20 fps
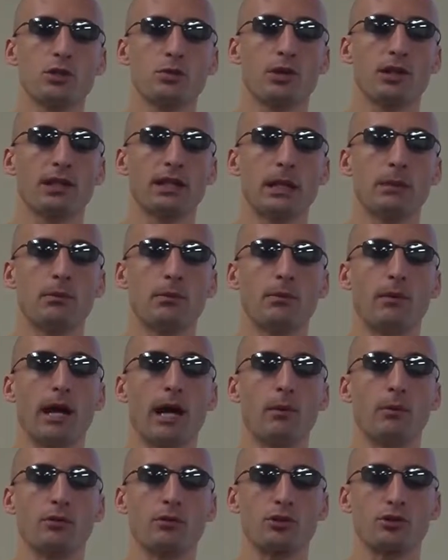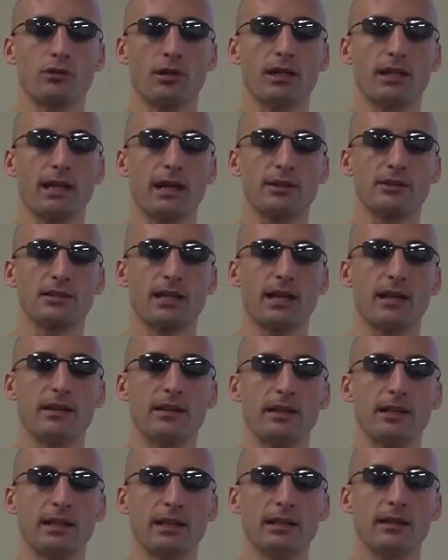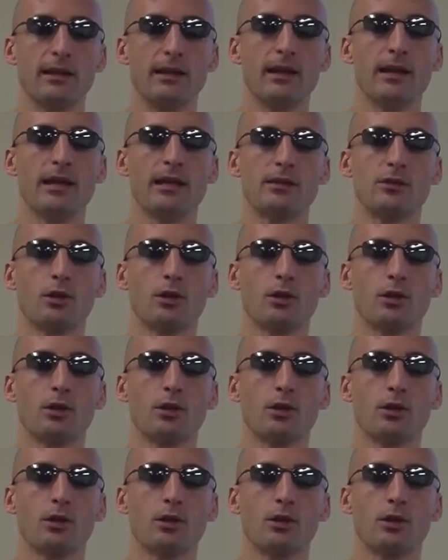you want to keep in mind when you're training outside in the heat is,